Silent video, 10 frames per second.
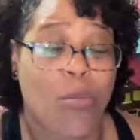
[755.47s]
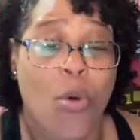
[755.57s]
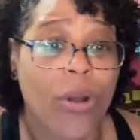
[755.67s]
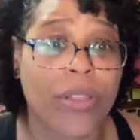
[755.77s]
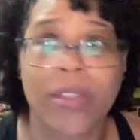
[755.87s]

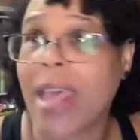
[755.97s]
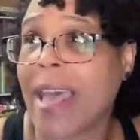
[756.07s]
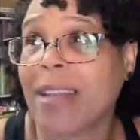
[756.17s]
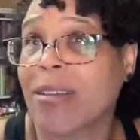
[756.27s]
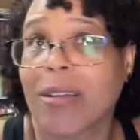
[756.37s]
more than
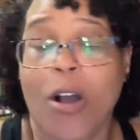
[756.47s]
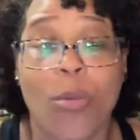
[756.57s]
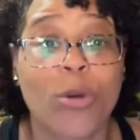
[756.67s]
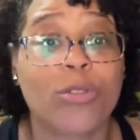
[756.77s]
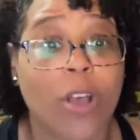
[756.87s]
that,
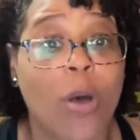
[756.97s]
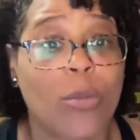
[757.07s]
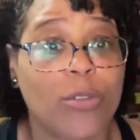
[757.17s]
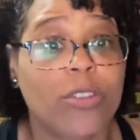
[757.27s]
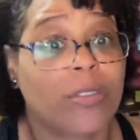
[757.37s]
almost
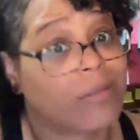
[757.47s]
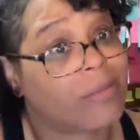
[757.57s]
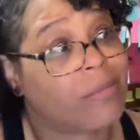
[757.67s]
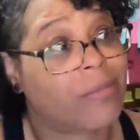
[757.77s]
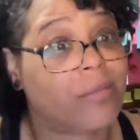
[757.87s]
almost
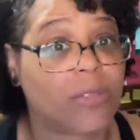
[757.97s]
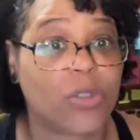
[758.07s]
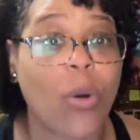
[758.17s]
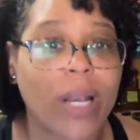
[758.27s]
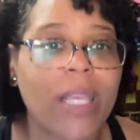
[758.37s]

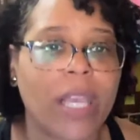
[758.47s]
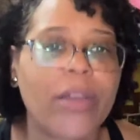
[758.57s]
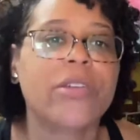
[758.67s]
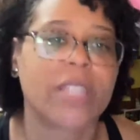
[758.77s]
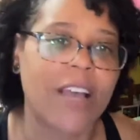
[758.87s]
20
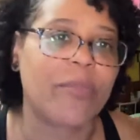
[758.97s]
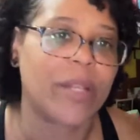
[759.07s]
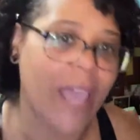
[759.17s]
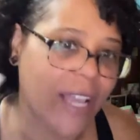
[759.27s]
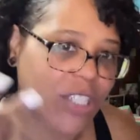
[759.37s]
years I've
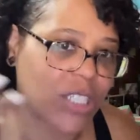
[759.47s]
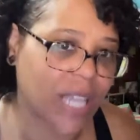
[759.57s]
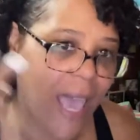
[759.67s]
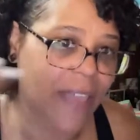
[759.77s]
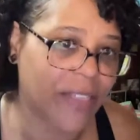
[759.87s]
been
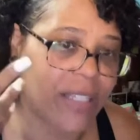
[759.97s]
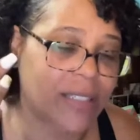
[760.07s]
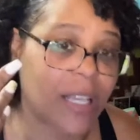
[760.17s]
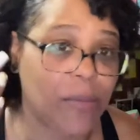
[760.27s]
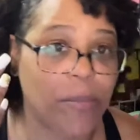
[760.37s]
actually had
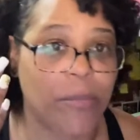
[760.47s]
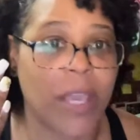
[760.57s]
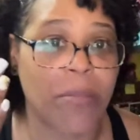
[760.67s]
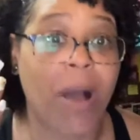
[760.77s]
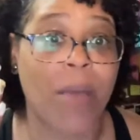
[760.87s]
this
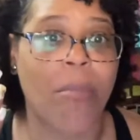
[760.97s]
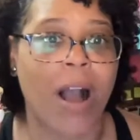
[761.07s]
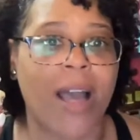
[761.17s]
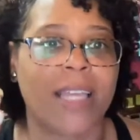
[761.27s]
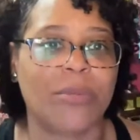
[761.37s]
in my
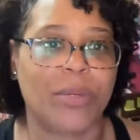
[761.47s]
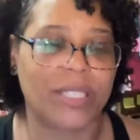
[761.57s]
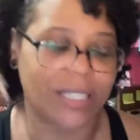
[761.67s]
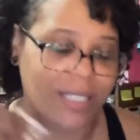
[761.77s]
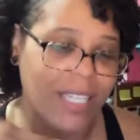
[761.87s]
mind,
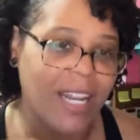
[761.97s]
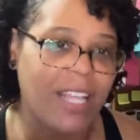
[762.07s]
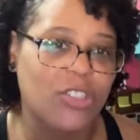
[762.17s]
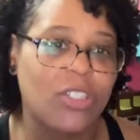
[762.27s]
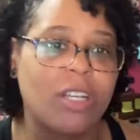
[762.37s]
but to see it
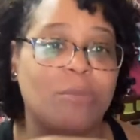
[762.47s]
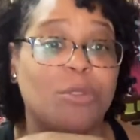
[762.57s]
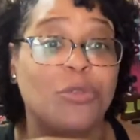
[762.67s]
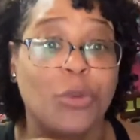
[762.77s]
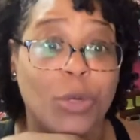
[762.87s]
actually come
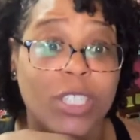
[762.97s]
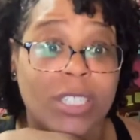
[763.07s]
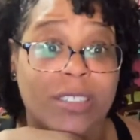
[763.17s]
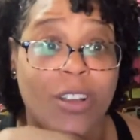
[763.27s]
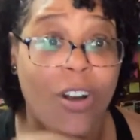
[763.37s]
to
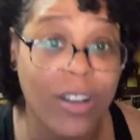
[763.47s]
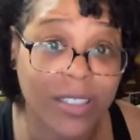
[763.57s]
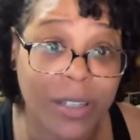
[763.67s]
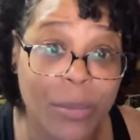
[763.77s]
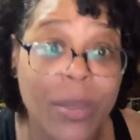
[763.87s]
fruition is
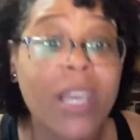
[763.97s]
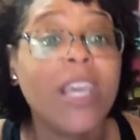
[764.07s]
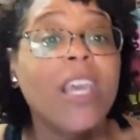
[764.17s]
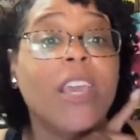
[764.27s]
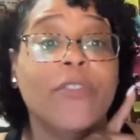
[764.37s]
awesome.
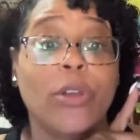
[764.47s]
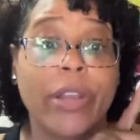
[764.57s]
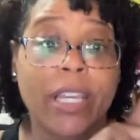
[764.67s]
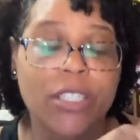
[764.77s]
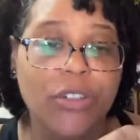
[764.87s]
If
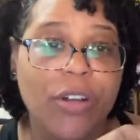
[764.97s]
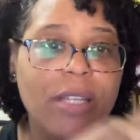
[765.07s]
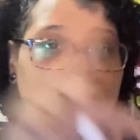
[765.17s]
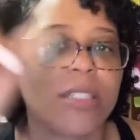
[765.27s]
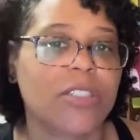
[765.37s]
you're
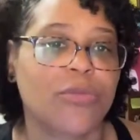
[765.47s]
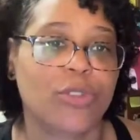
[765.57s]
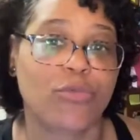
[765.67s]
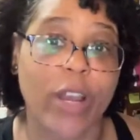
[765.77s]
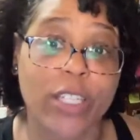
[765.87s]
interested,
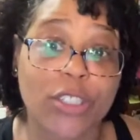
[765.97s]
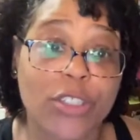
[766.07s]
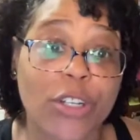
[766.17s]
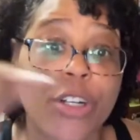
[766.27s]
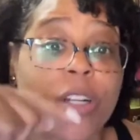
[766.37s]

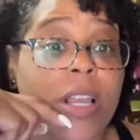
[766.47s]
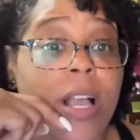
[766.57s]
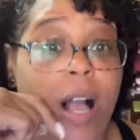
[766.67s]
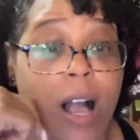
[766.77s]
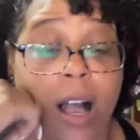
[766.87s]
register.
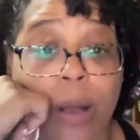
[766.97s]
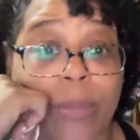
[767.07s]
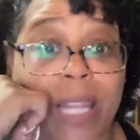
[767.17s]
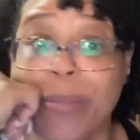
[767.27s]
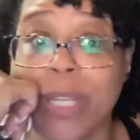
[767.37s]

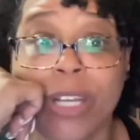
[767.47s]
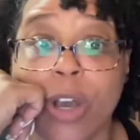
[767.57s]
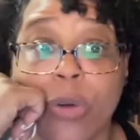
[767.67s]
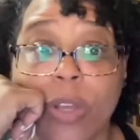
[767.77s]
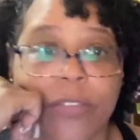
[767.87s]
Um, let me
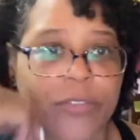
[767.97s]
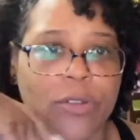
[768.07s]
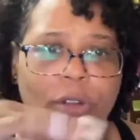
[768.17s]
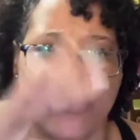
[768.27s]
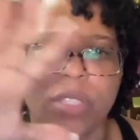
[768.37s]
know if
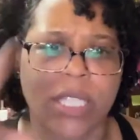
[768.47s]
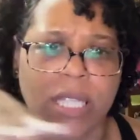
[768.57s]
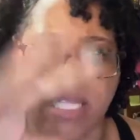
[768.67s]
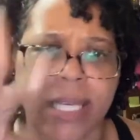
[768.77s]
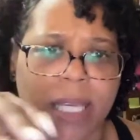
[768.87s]
you don't see
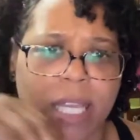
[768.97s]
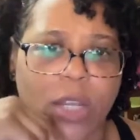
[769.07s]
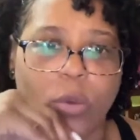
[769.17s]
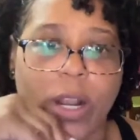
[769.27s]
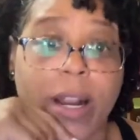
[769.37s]
the link
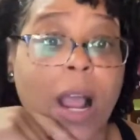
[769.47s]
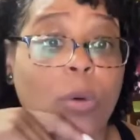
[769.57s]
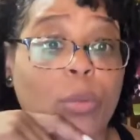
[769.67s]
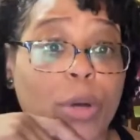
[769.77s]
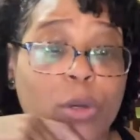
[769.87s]
anywhere. I
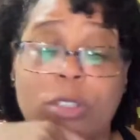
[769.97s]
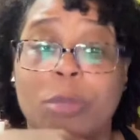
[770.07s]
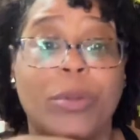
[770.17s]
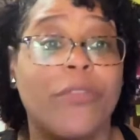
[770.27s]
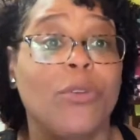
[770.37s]
will post
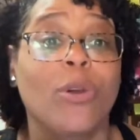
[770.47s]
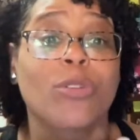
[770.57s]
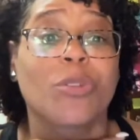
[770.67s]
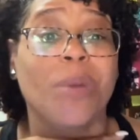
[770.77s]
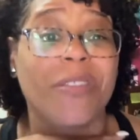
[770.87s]
it, but if you
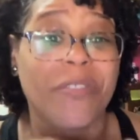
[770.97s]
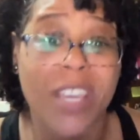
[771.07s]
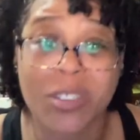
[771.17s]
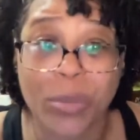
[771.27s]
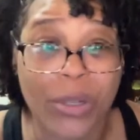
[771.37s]
go to my
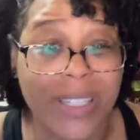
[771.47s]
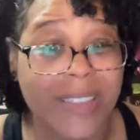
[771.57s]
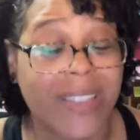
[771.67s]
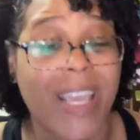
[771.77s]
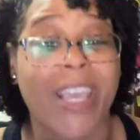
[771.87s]
Facebook,
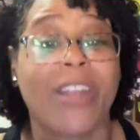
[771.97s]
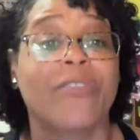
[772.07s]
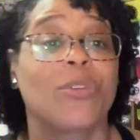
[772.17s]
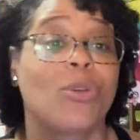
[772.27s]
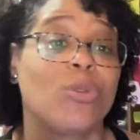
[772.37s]
it's there.
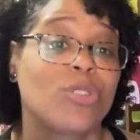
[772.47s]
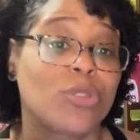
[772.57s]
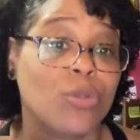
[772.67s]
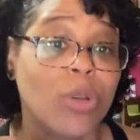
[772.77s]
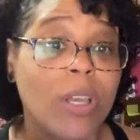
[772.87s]
If you go
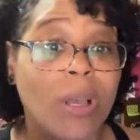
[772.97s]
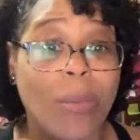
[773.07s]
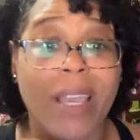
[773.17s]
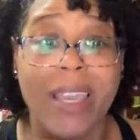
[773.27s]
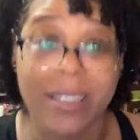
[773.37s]
to
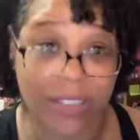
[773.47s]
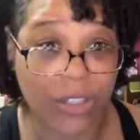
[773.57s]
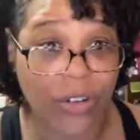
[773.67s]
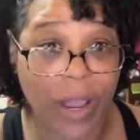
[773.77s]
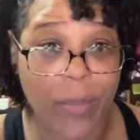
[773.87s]
my
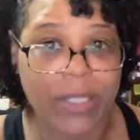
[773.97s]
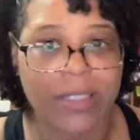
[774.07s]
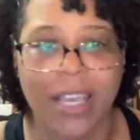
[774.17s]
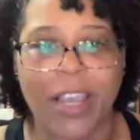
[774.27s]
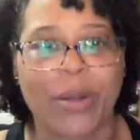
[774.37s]
Instagram,
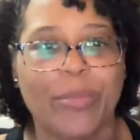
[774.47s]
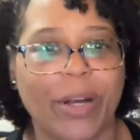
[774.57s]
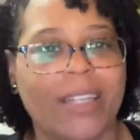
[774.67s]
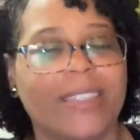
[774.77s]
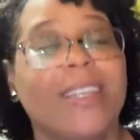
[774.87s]
it's there.
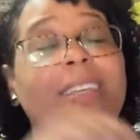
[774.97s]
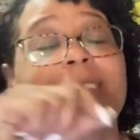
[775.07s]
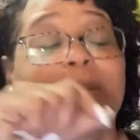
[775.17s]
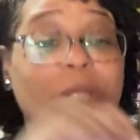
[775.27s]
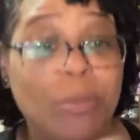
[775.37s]
But
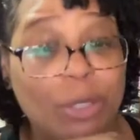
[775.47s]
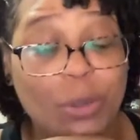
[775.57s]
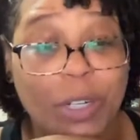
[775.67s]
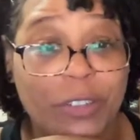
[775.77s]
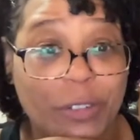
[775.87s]
September
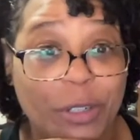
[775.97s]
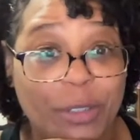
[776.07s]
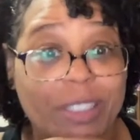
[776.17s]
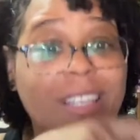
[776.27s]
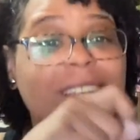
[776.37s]

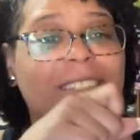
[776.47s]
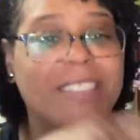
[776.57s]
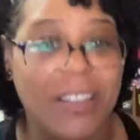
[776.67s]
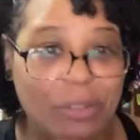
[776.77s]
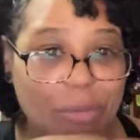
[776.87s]
21st,
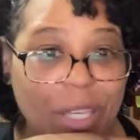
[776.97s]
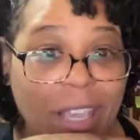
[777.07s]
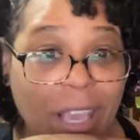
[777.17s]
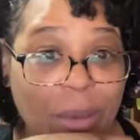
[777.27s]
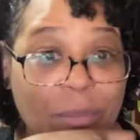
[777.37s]
7
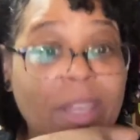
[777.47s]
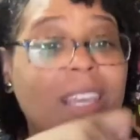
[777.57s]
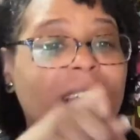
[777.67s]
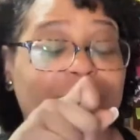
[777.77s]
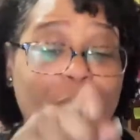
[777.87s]
p.m.
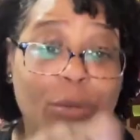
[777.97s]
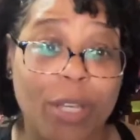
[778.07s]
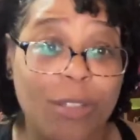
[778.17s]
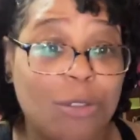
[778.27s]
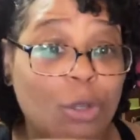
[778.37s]
It's going to
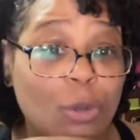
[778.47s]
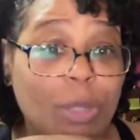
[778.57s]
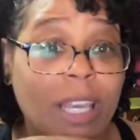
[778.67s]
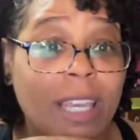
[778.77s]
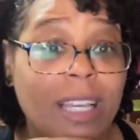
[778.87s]
be a
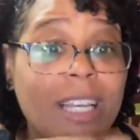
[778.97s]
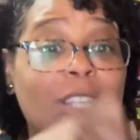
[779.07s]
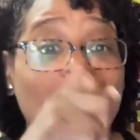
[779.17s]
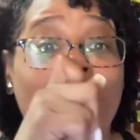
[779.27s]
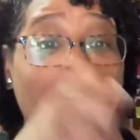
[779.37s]
Zoom link.
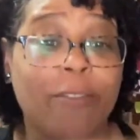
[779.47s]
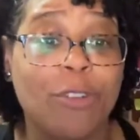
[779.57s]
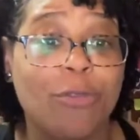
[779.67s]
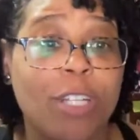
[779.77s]
You have to